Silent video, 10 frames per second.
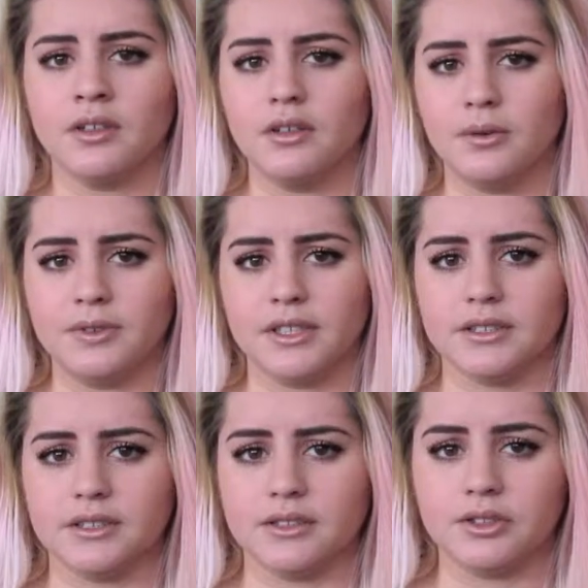Hopefully
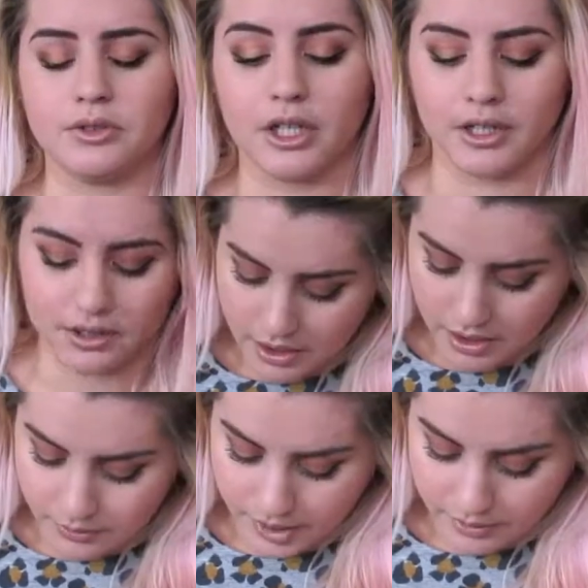this isn't too dark.
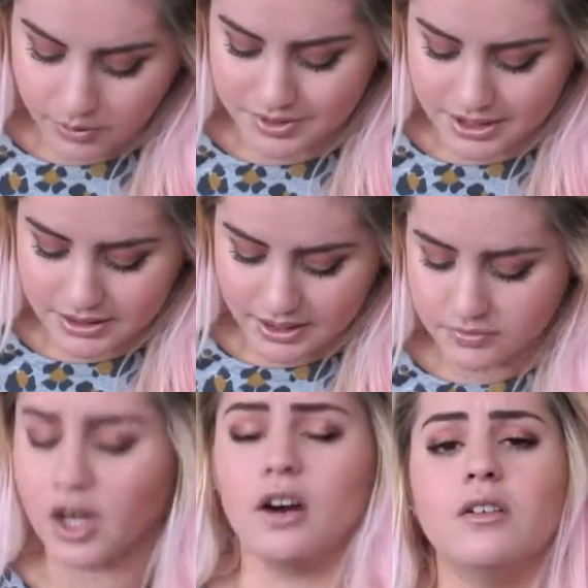Anyway, what was I
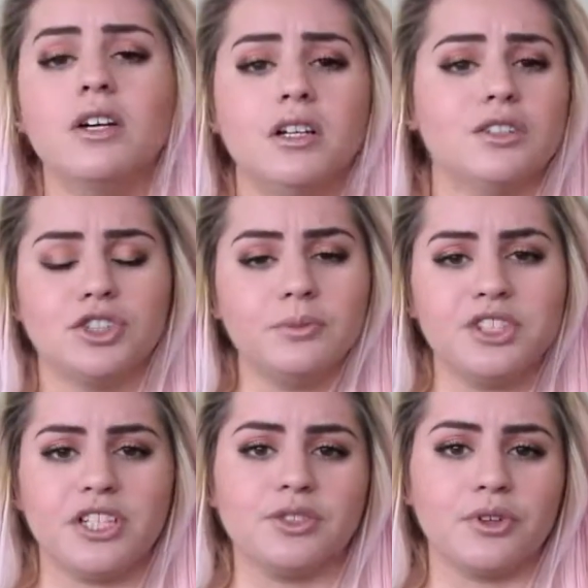saying? Oh, don't be
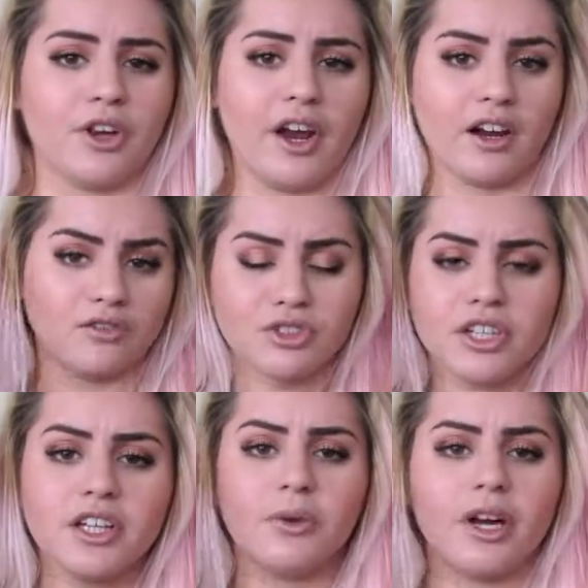gentle with your hair.
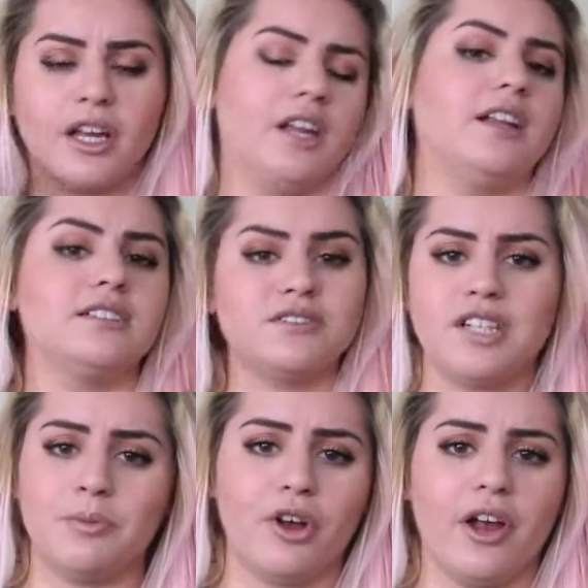Really work it in.
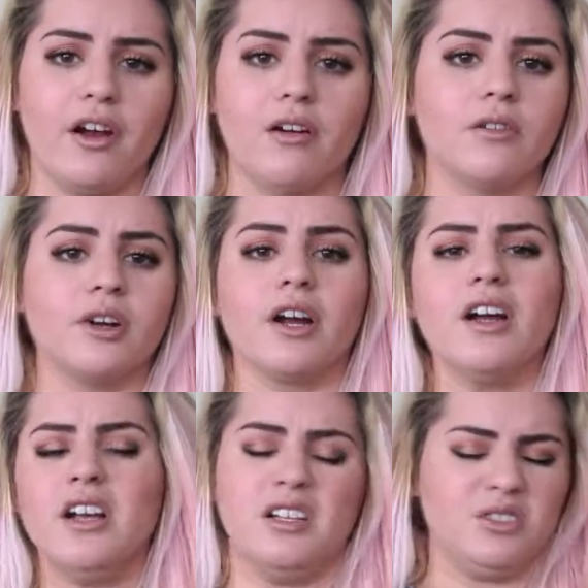Tip your hair over.
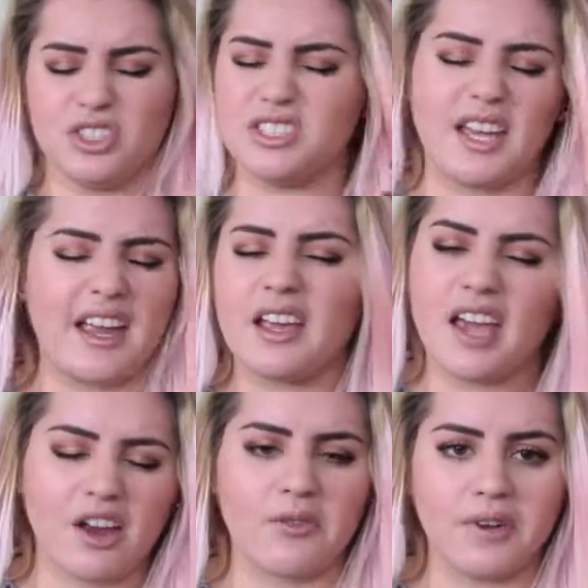Just like
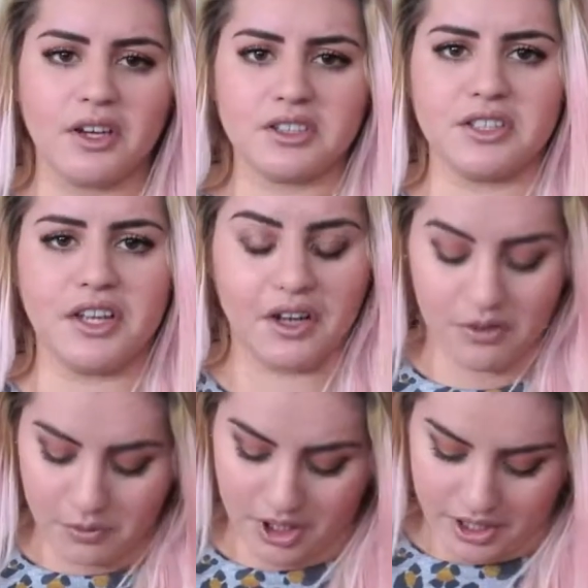get your fingers in
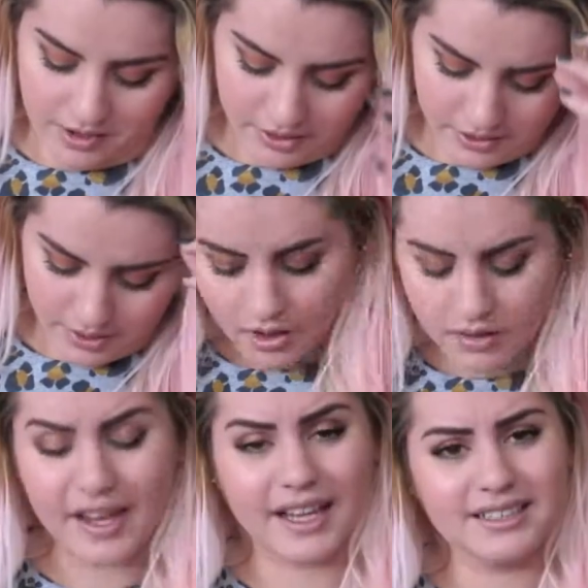there, work it out really well.
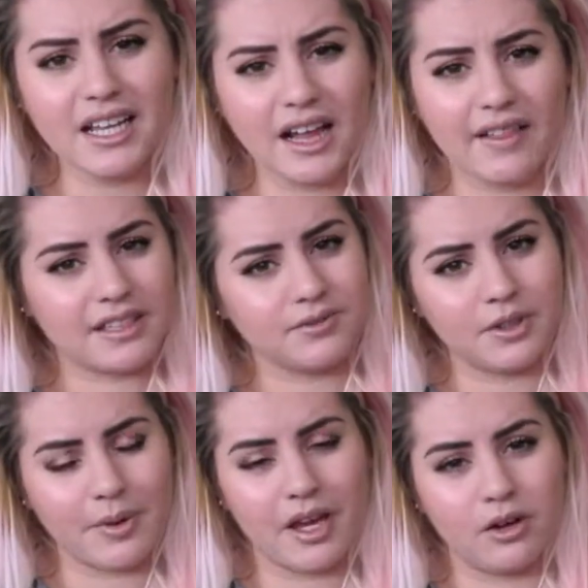Like I said, I like to
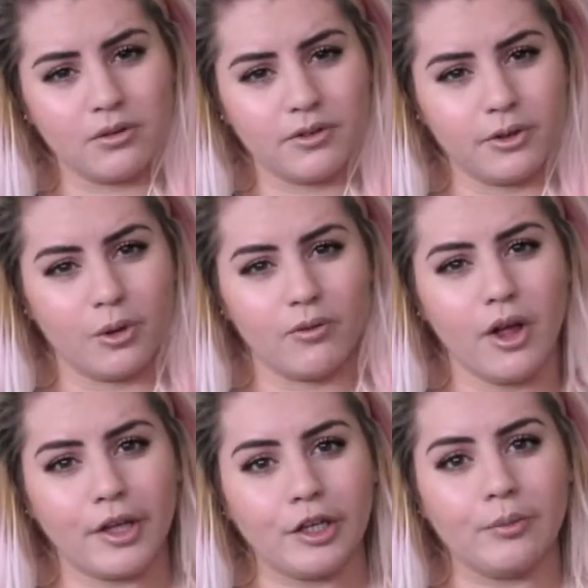flip my head over for more
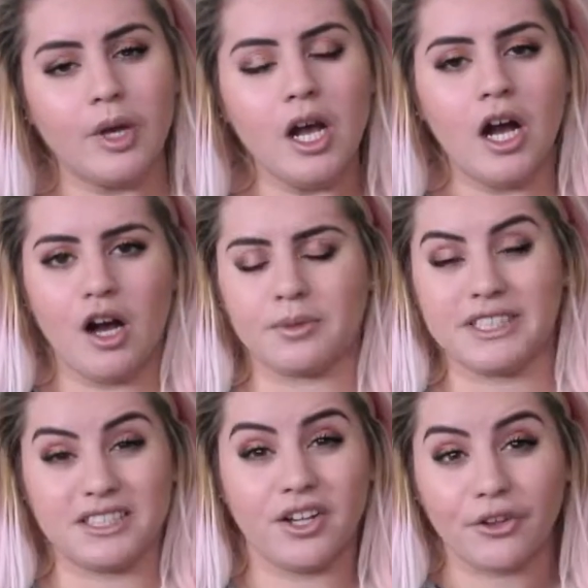volume because
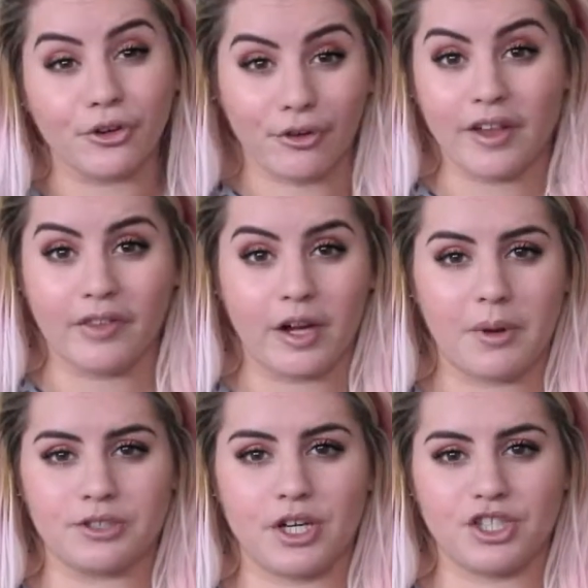that's another great thing
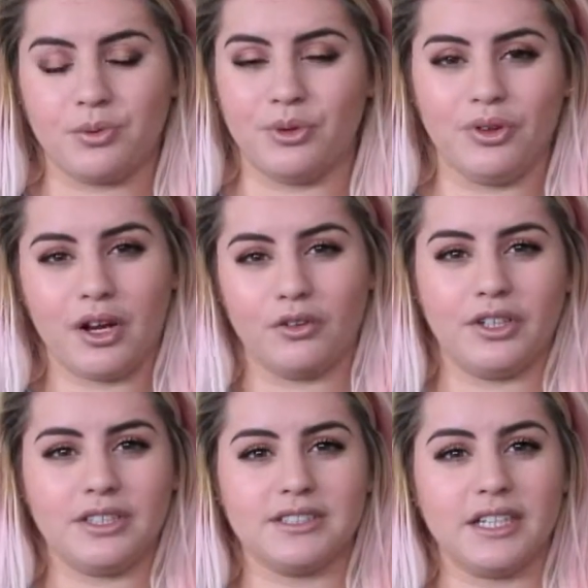about dry shampoo. Not
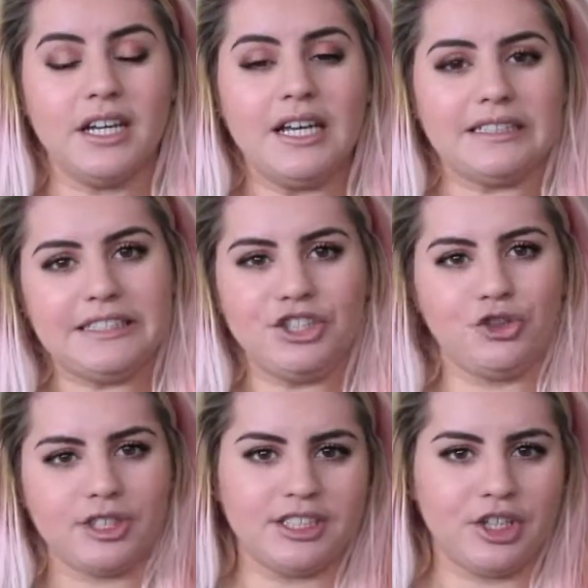only does it
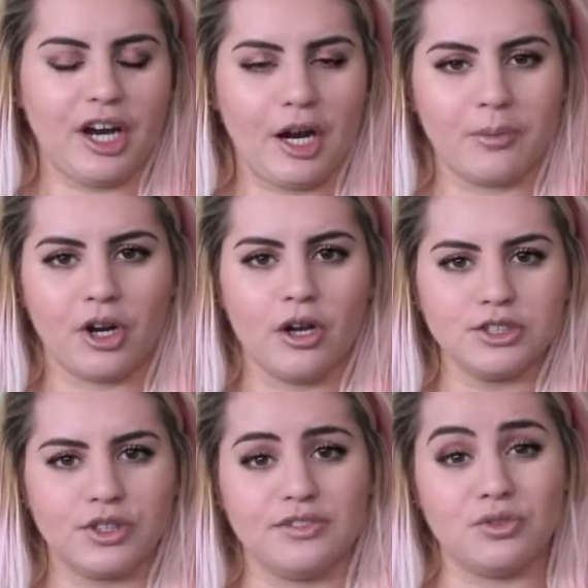degrease your hair, but it
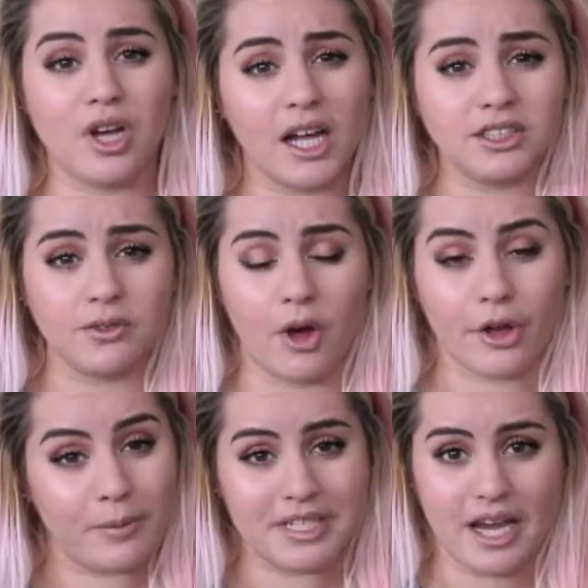also gives you tons of
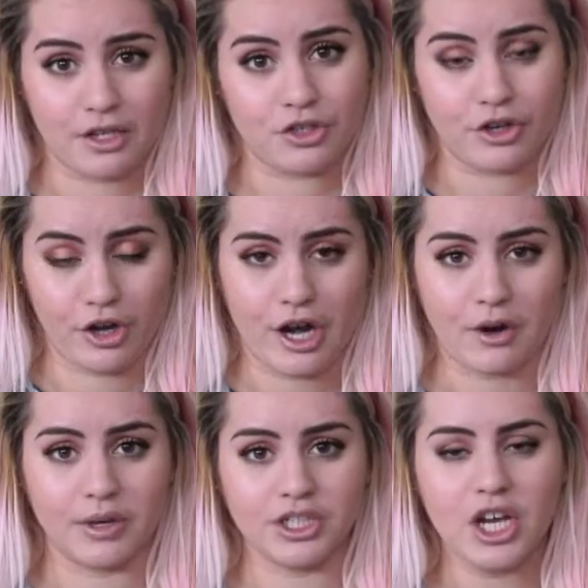volume and texture in your
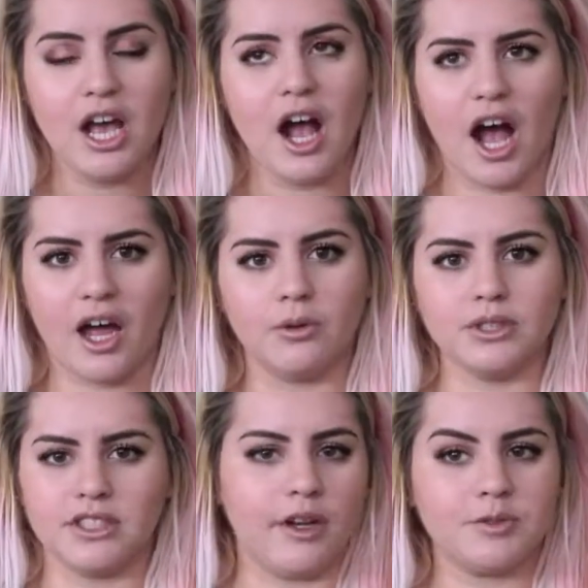hair, which I
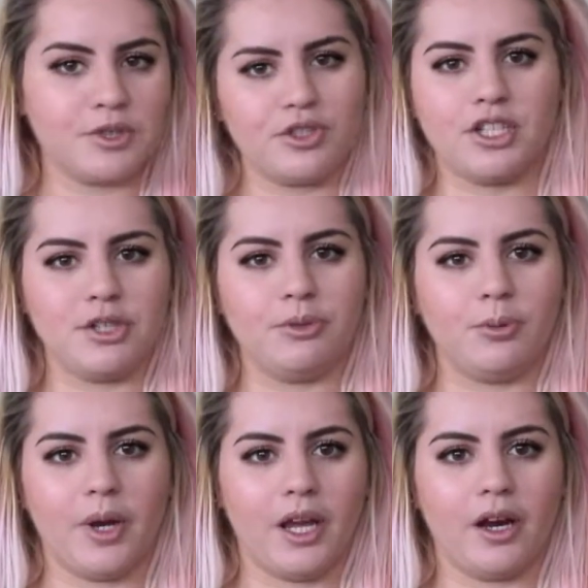will sometimes put dry shampoo
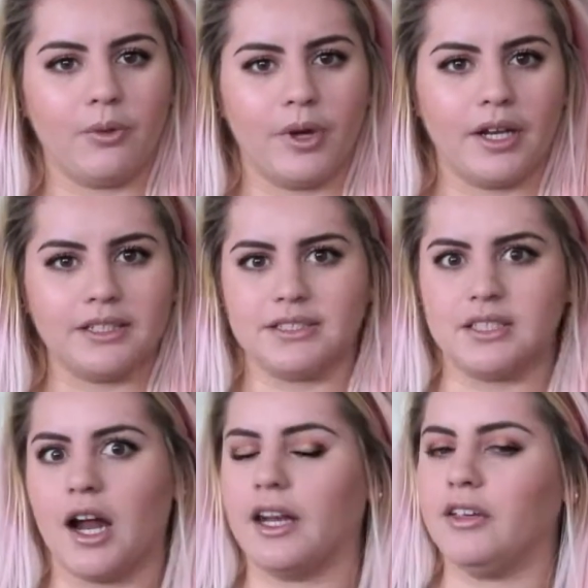in my hair when it's
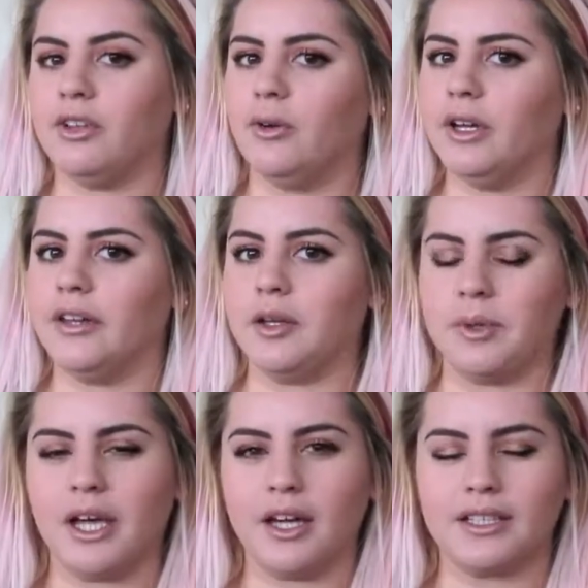not even oily
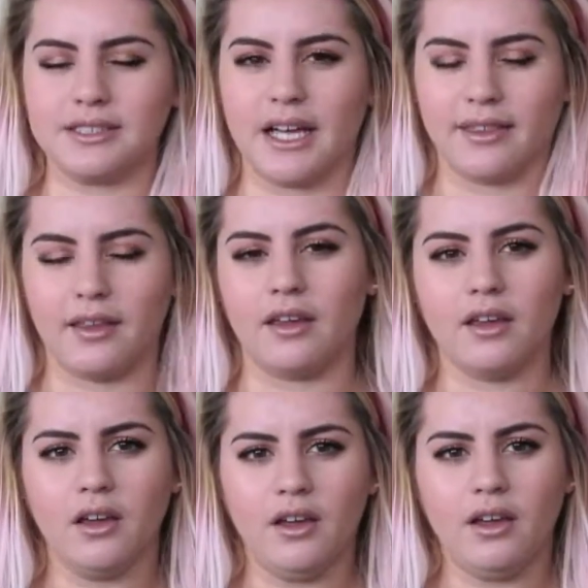because I
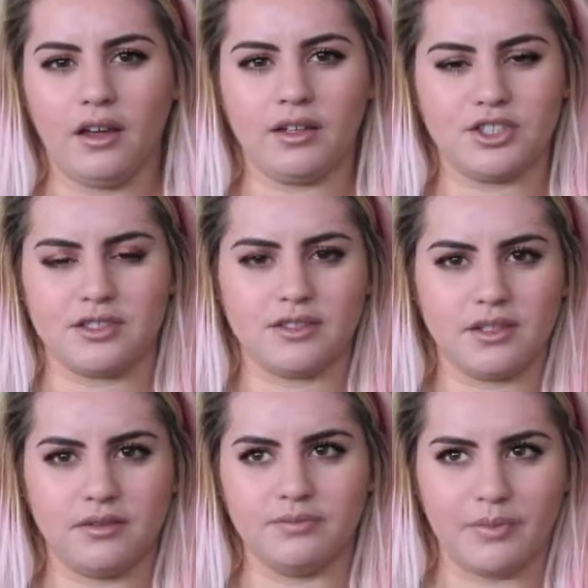think it just
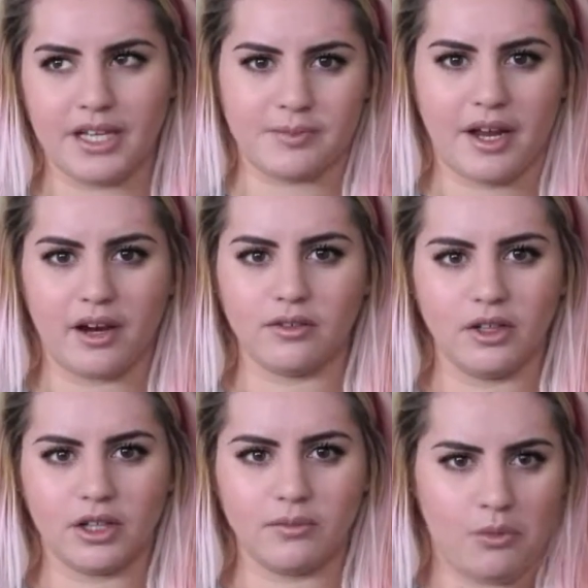makes my hair
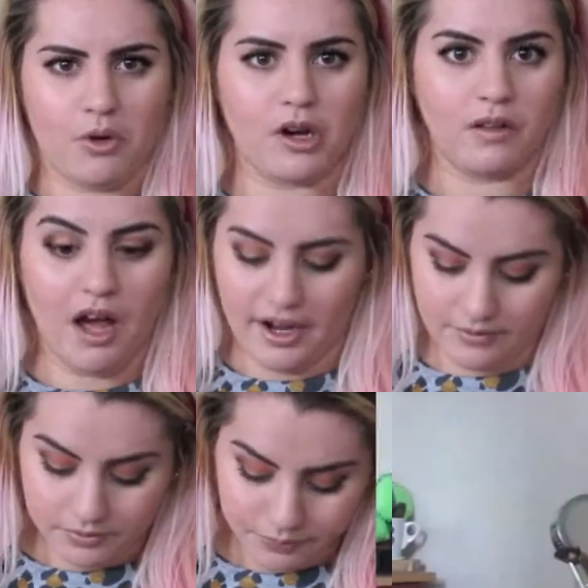look more alive.